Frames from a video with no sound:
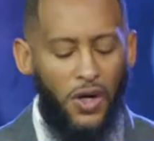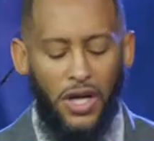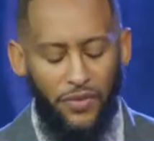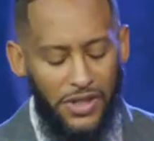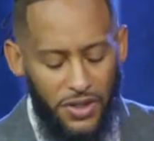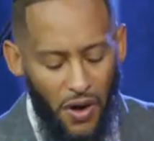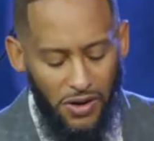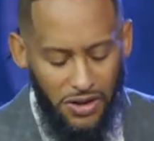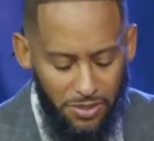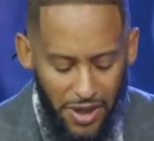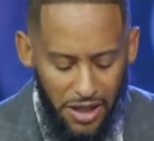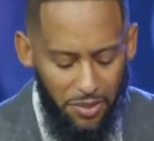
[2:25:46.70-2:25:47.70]
all that we
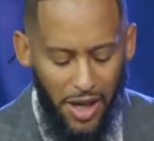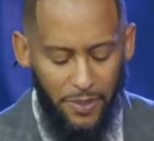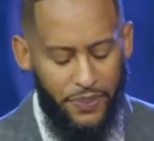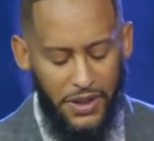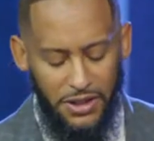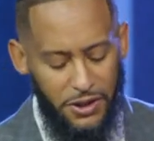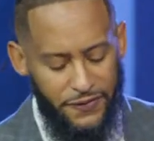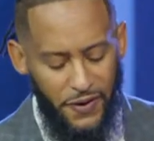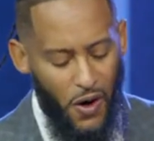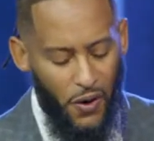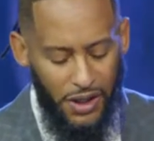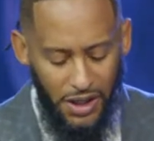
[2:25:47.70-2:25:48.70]
talked about Peter's
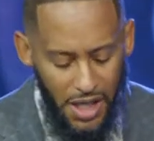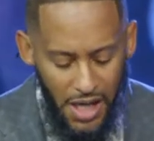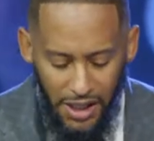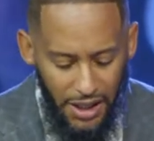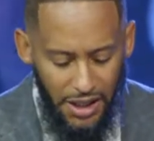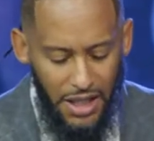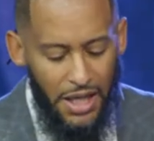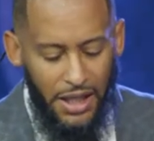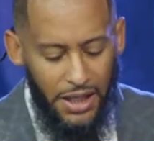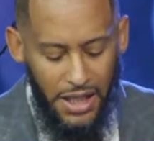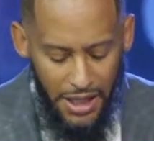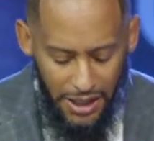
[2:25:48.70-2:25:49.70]
fall. He
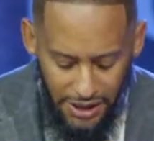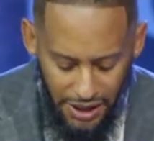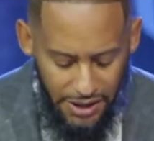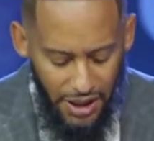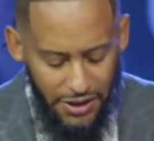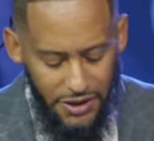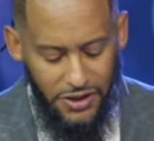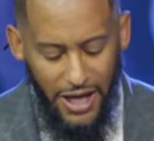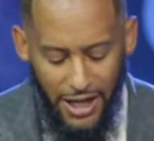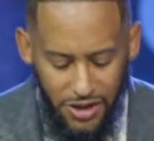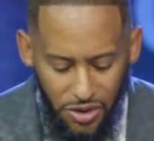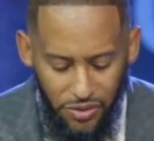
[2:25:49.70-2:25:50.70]
didn't
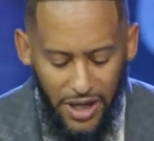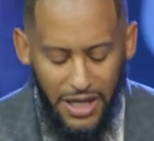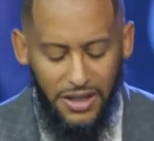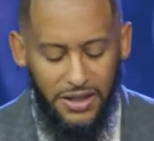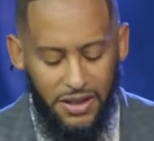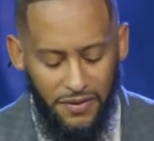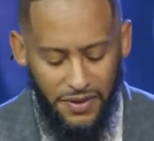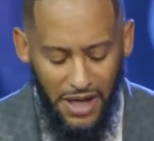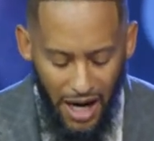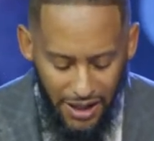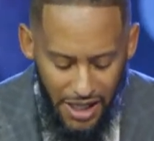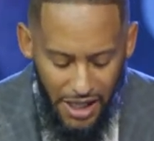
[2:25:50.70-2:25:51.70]
understand the ways of
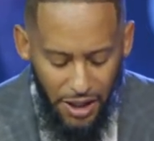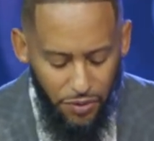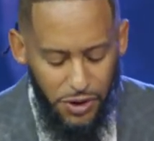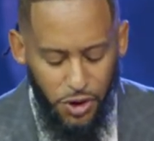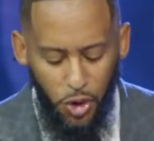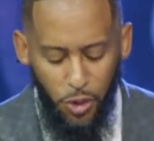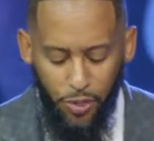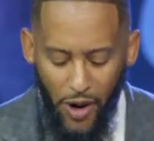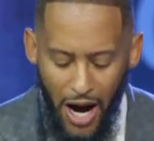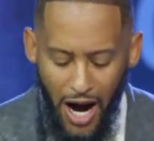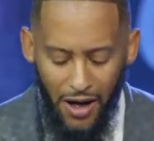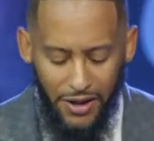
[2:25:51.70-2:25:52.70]
God. He was too
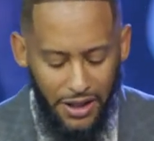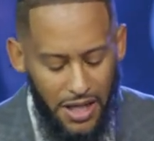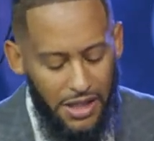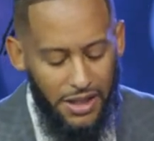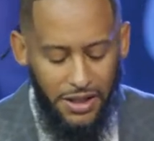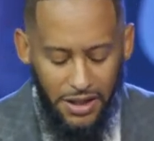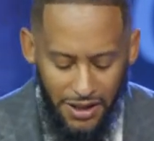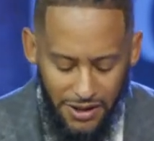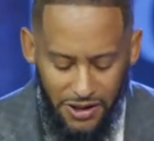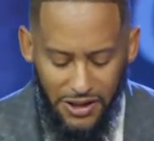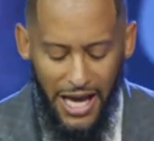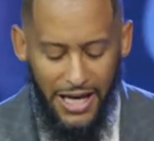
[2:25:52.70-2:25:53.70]
proud. He didn't
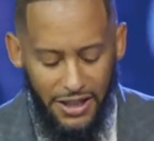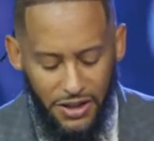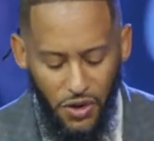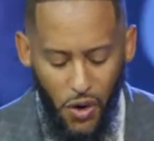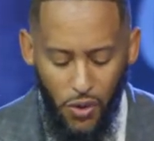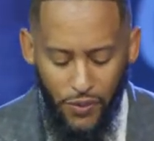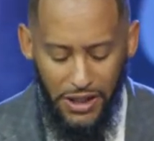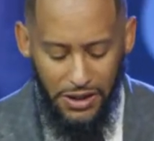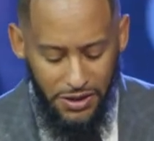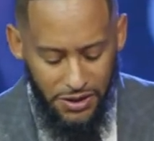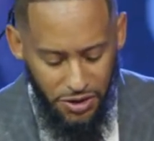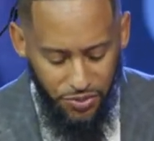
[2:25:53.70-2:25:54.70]
understand his own
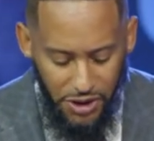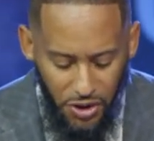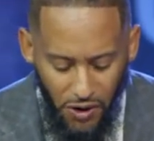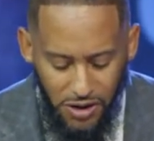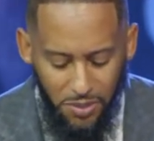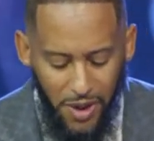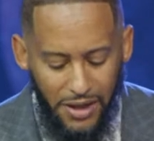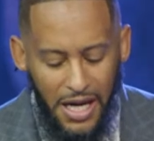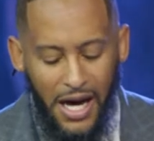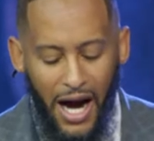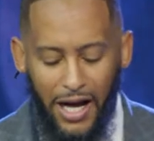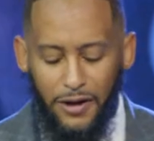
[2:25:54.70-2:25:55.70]
weaknesses. We talked about
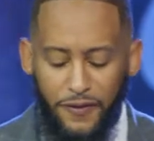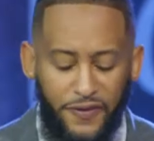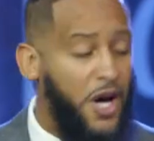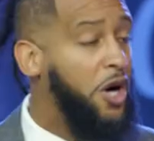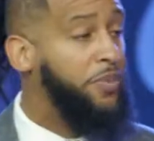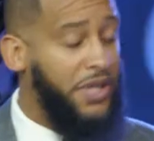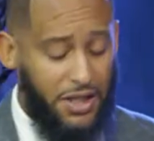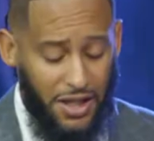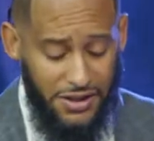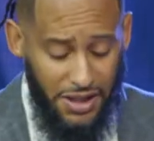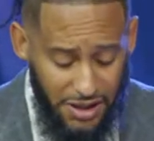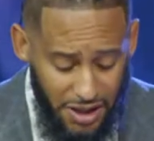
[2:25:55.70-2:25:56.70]
how he fell
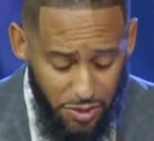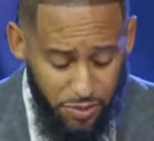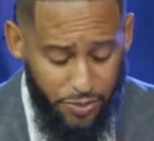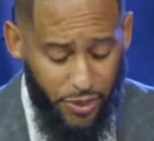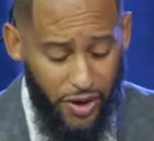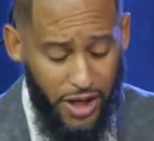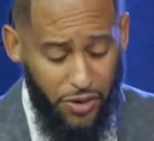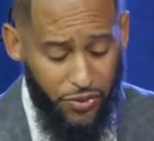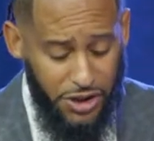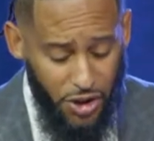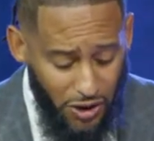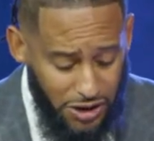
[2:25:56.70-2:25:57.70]
because he didn't pray.
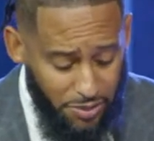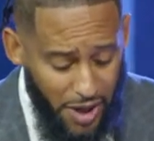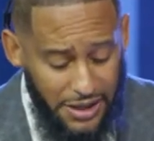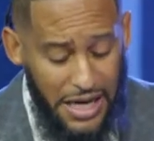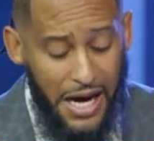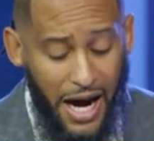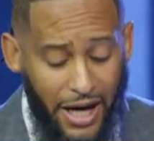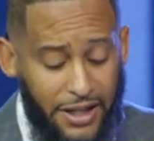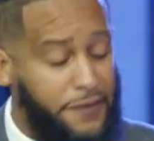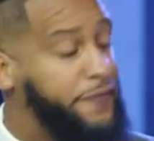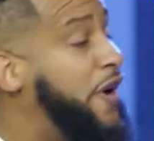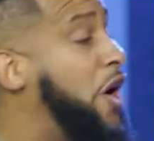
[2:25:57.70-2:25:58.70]
We talked about how
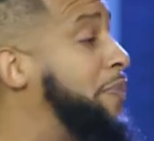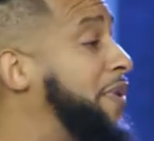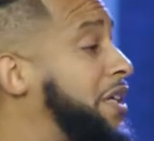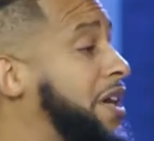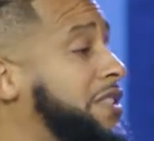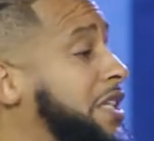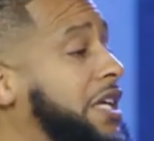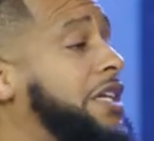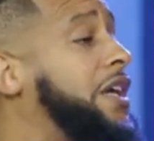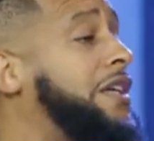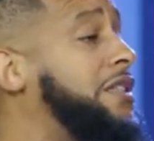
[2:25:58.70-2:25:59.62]
he fell because he didn't